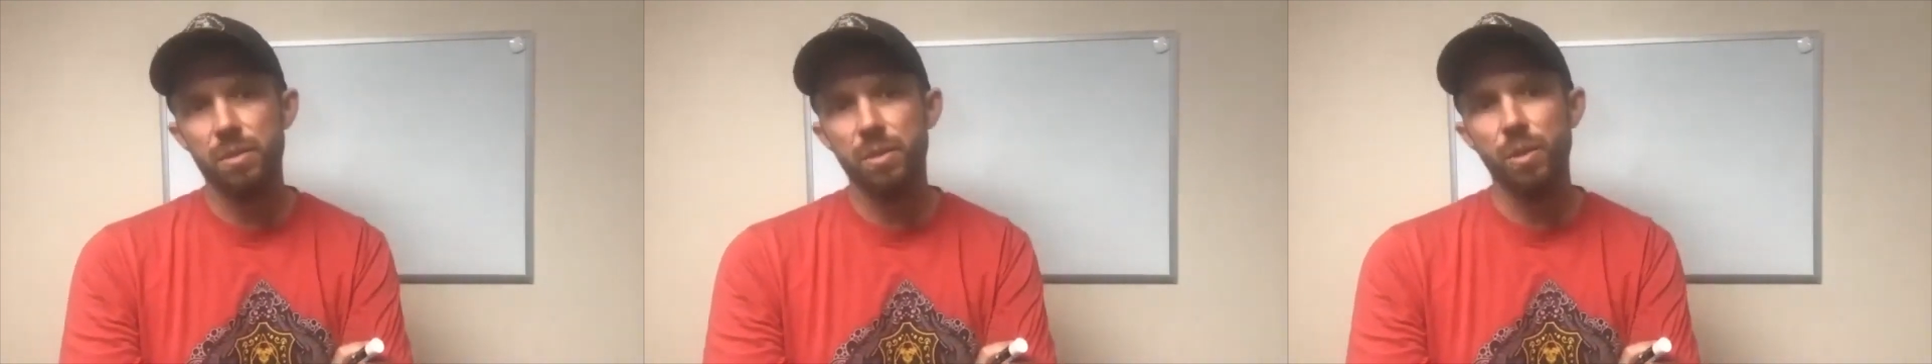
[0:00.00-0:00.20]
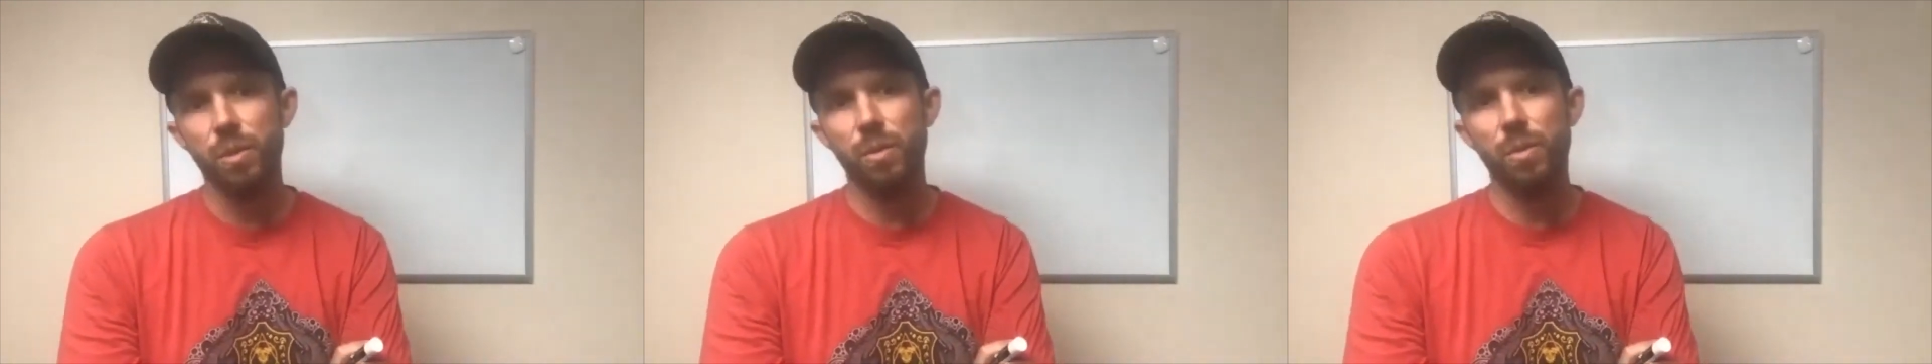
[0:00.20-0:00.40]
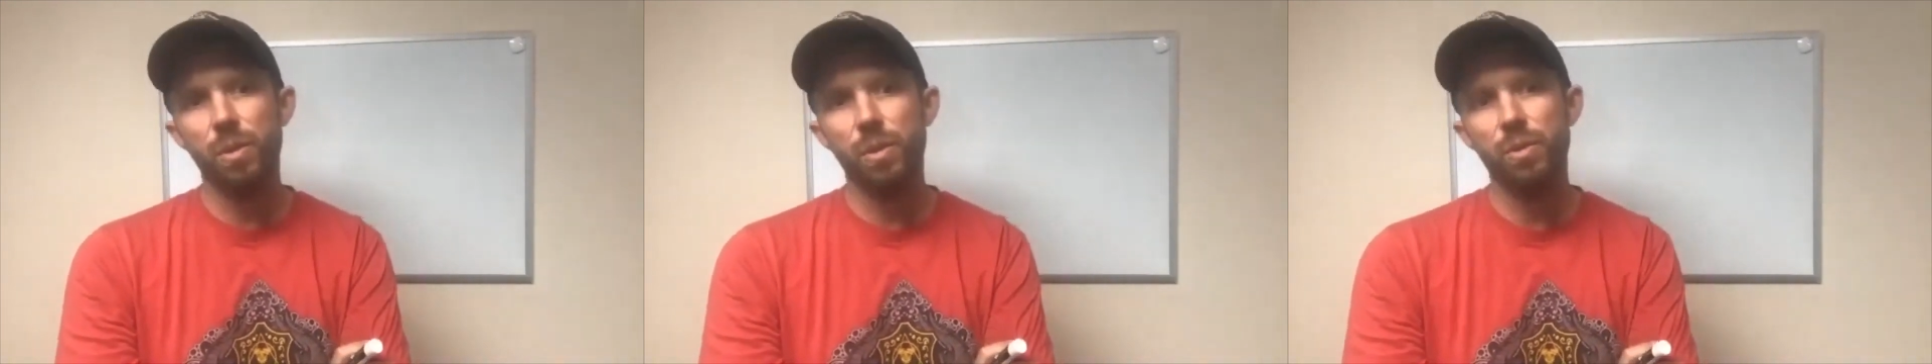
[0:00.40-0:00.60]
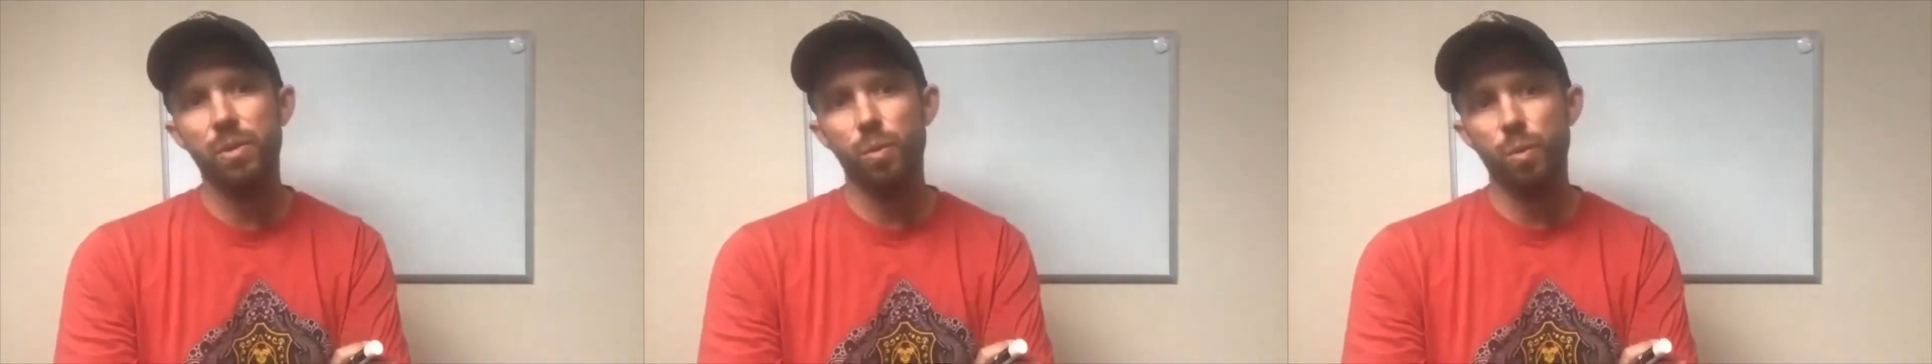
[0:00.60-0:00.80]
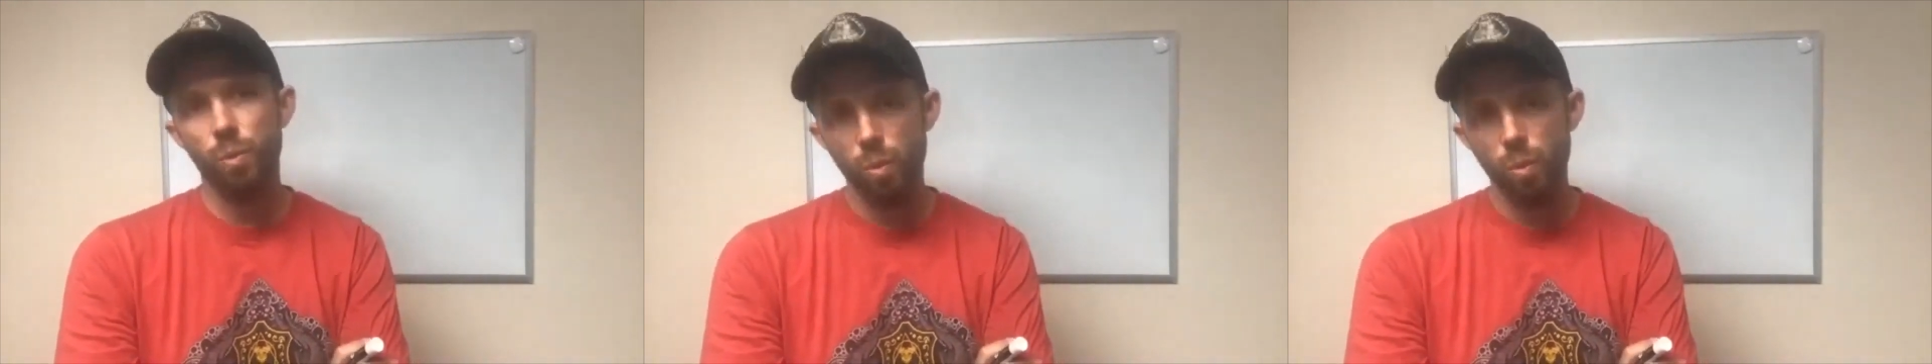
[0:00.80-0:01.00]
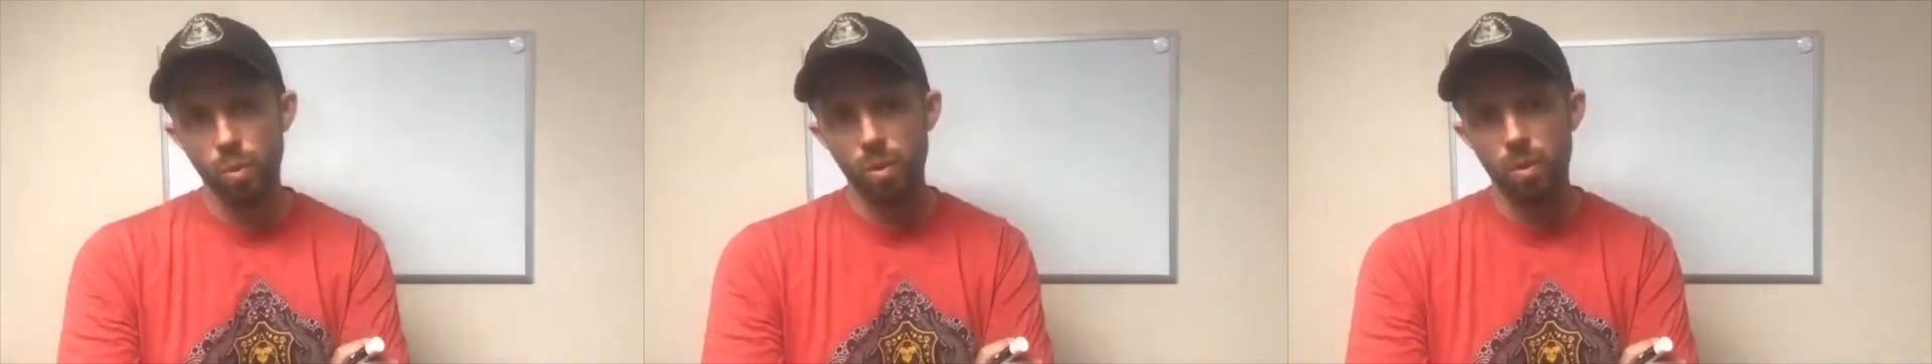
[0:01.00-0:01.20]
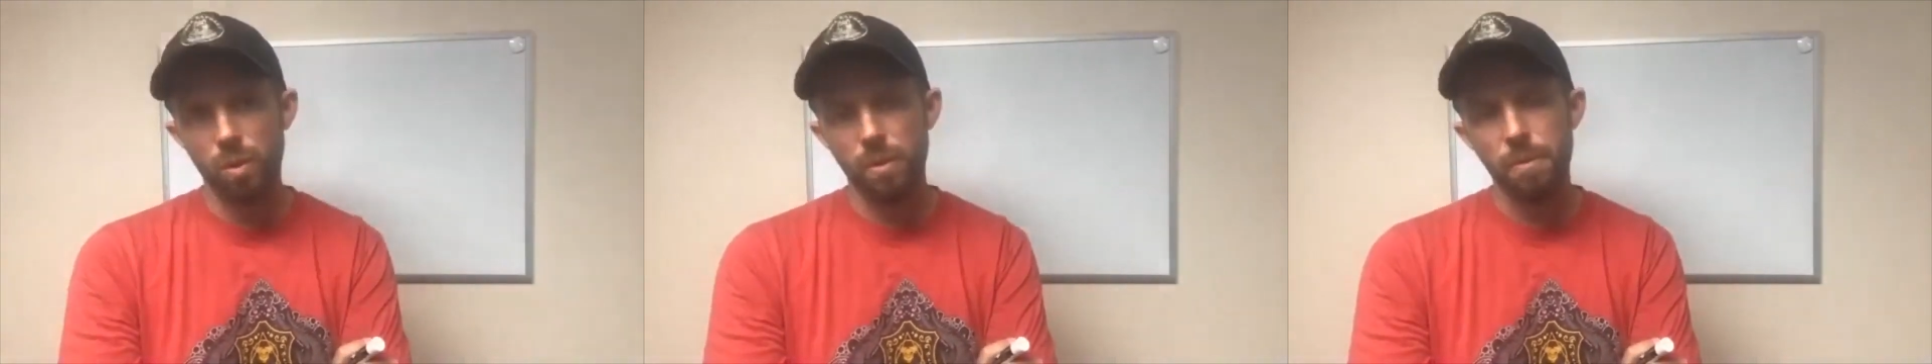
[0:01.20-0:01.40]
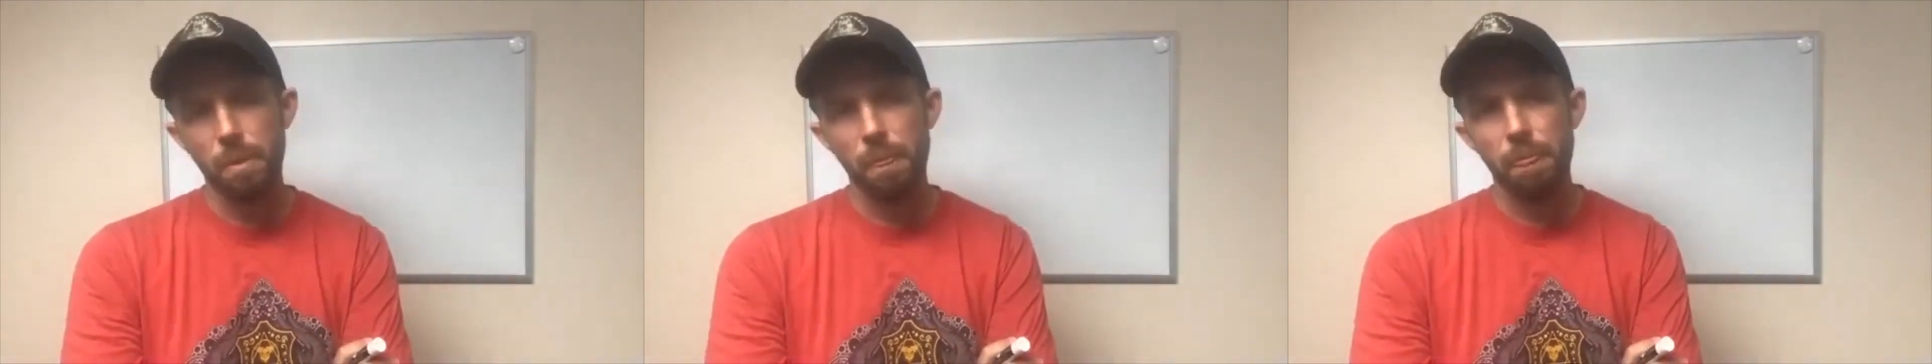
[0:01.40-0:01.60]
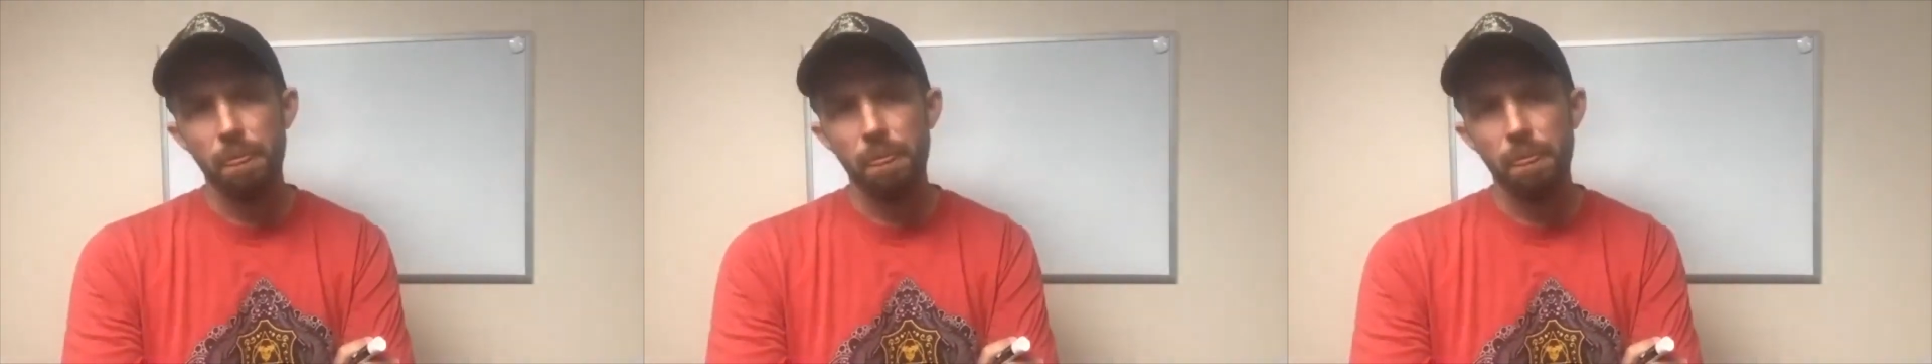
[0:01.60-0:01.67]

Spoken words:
So there's a rule